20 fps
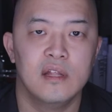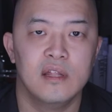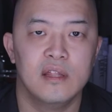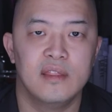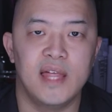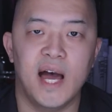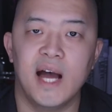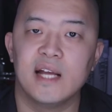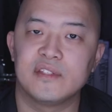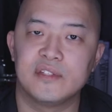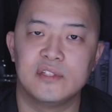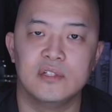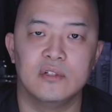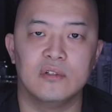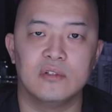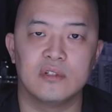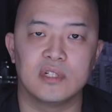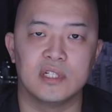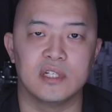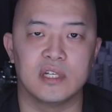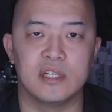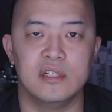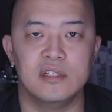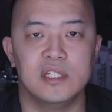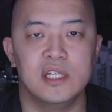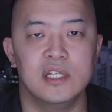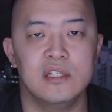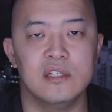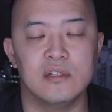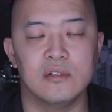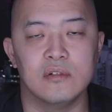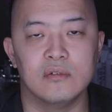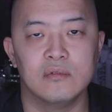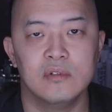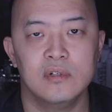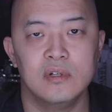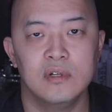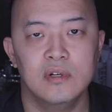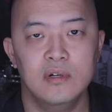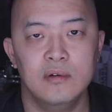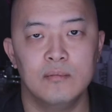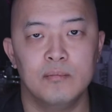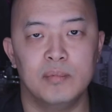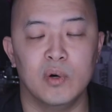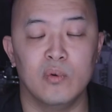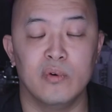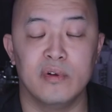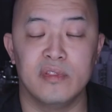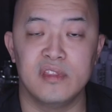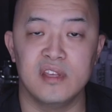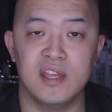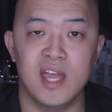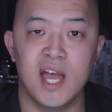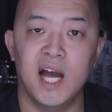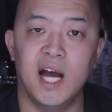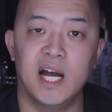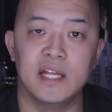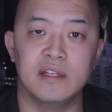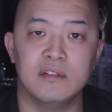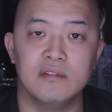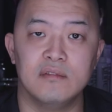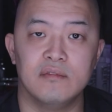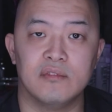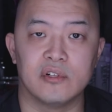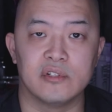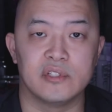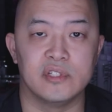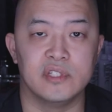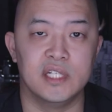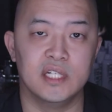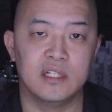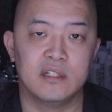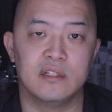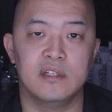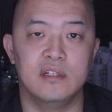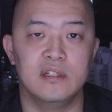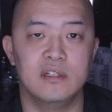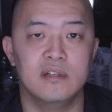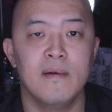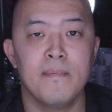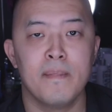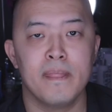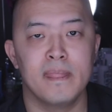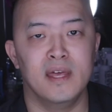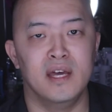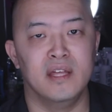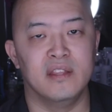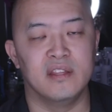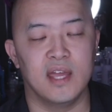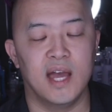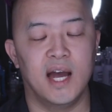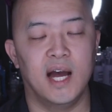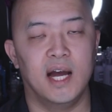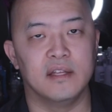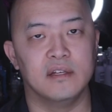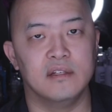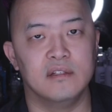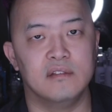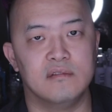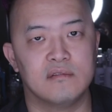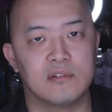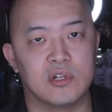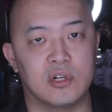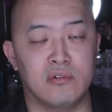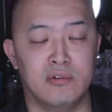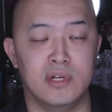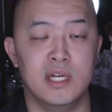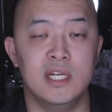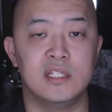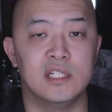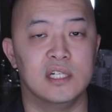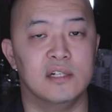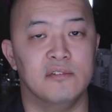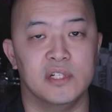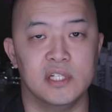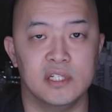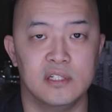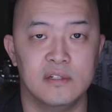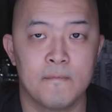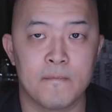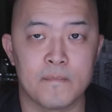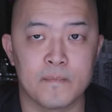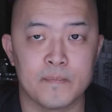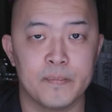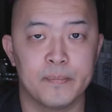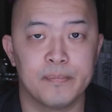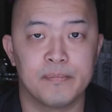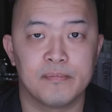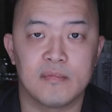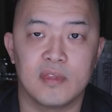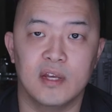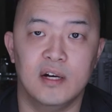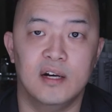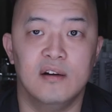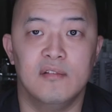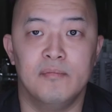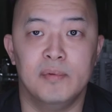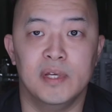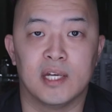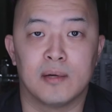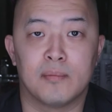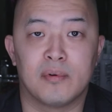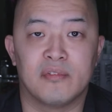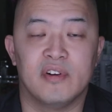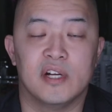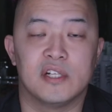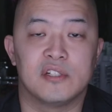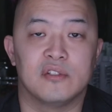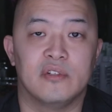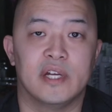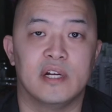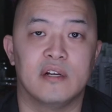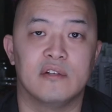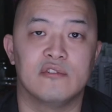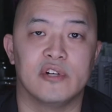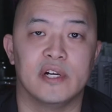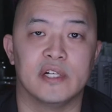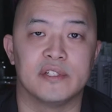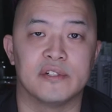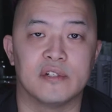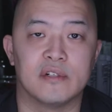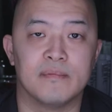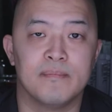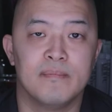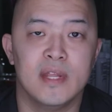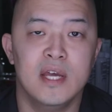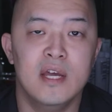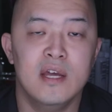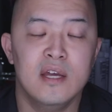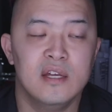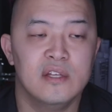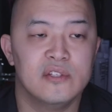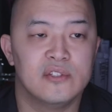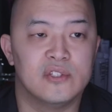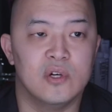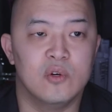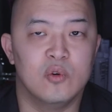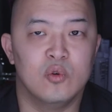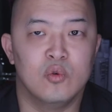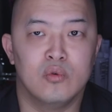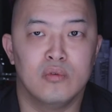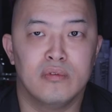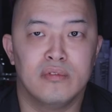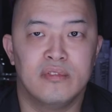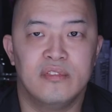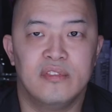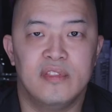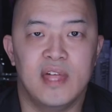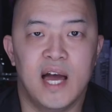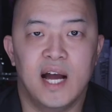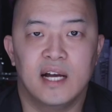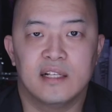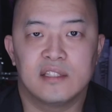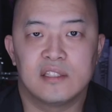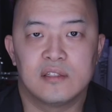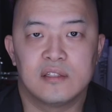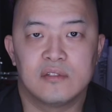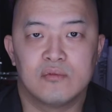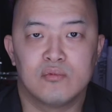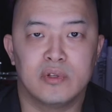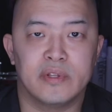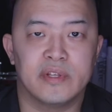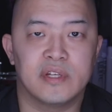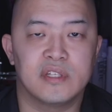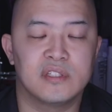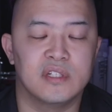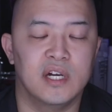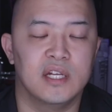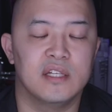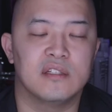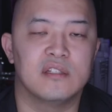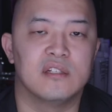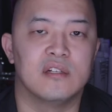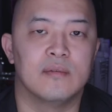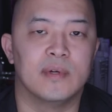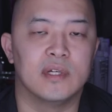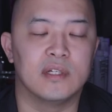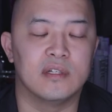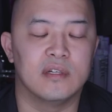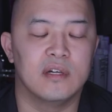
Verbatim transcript: that's still gonna continue, but with the added versatility and the added creativity of being a professional hairdresser. So that's really exciting to me.